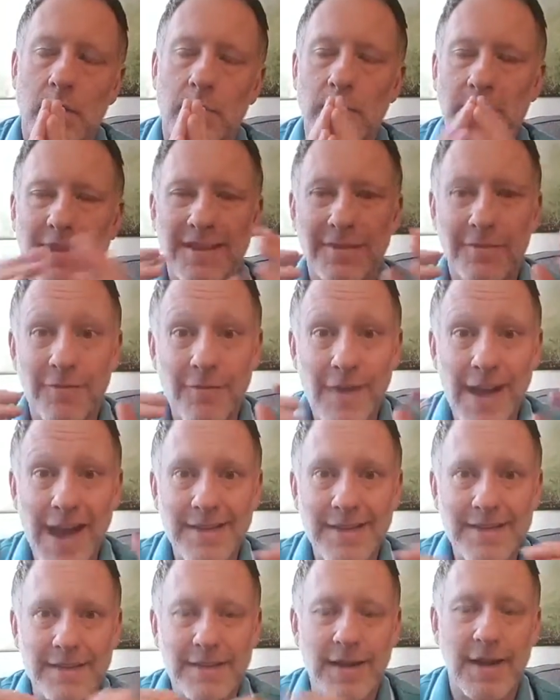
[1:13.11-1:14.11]
But the
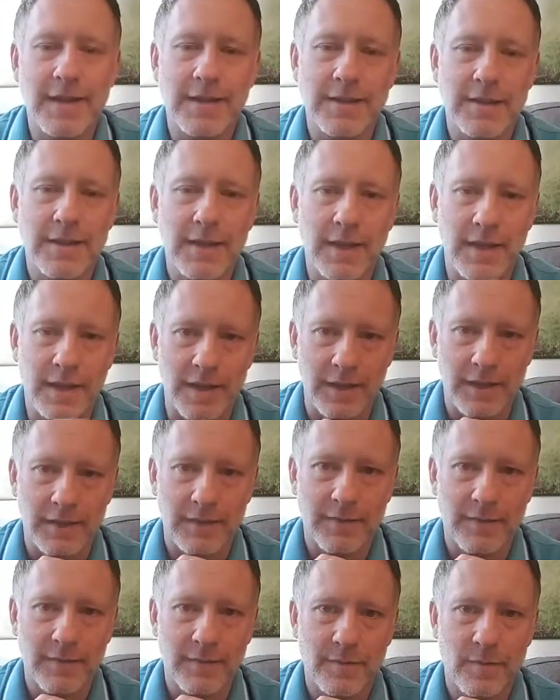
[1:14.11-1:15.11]
fascinating thing
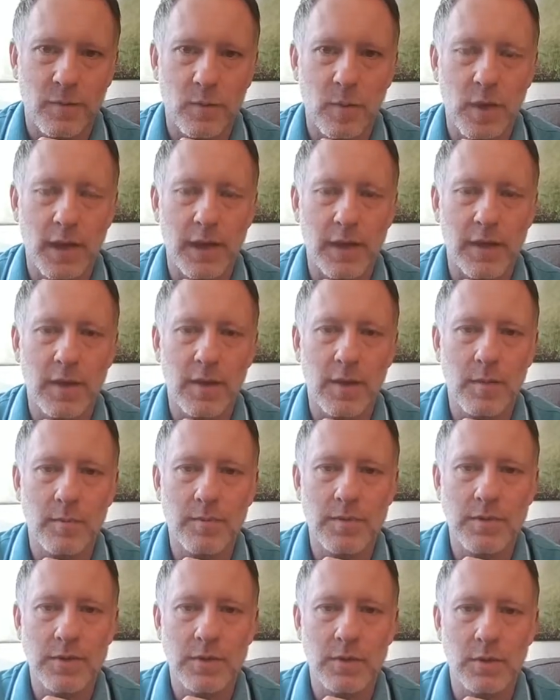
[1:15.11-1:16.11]
when it
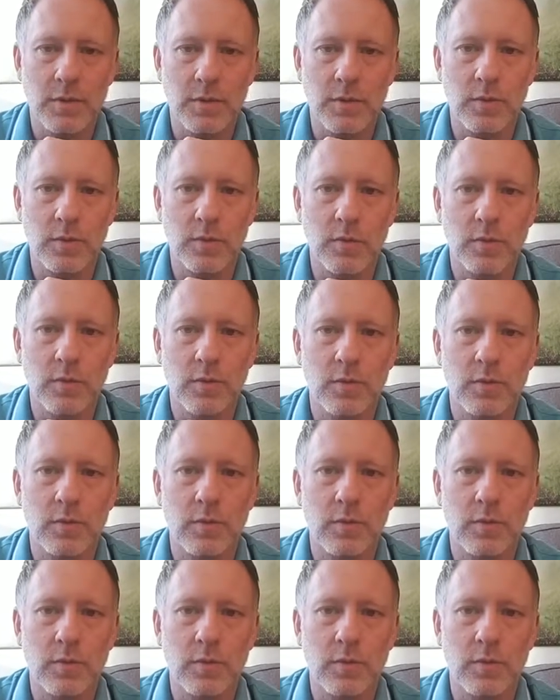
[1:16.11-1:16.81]
comes to